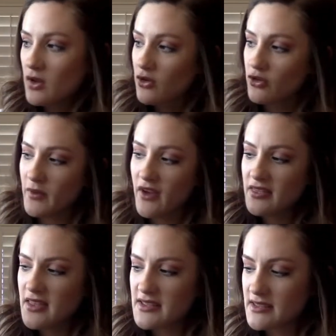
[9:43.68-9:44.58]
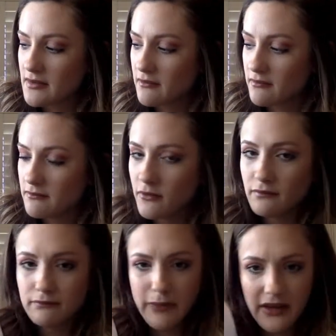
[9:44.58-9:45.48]
So we've got this
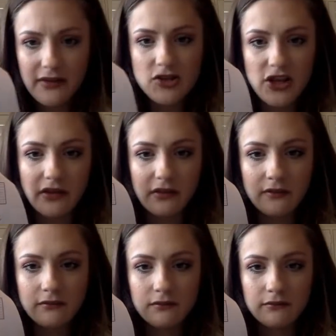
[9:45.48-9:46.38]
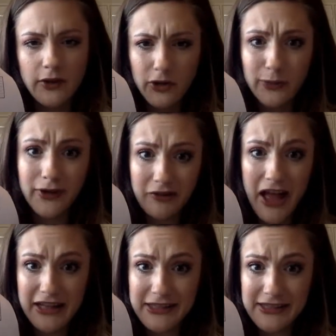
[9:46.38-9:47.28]
piece of cheese. Looks pretty flat,
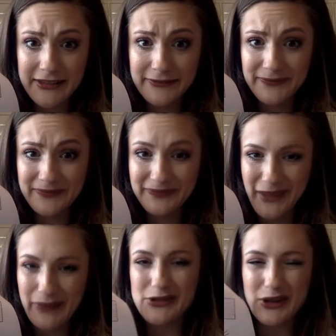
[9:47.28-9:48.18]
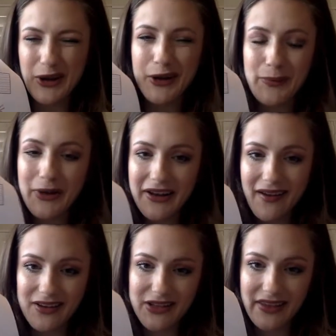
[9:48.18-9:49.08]
doesn't it? Yeah, so you're going to put an
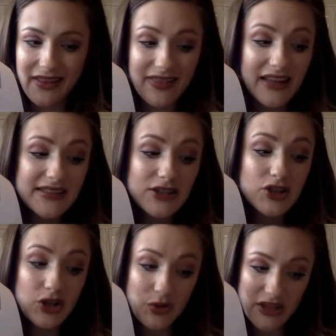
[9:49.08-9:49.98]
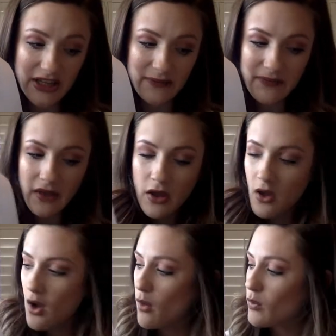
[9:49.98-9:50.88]
X on that. That's 2D.
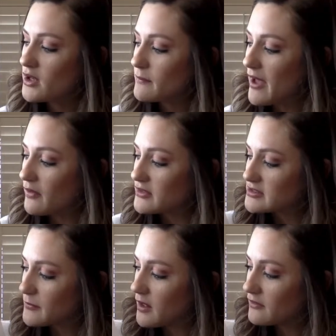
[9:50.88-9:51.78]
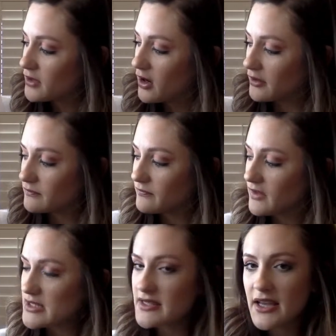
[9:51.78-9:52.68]
What about this ball of yarn?
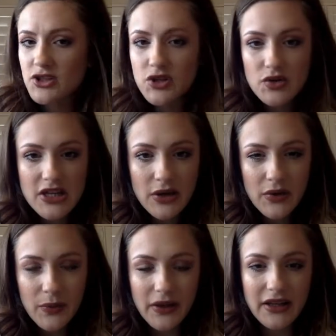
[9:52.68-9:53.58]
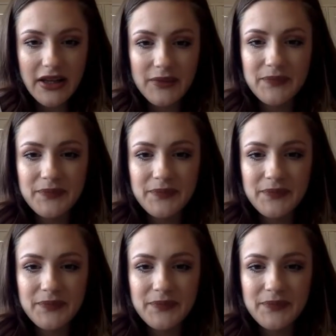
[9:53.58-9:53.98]
Is that 2D or 3D?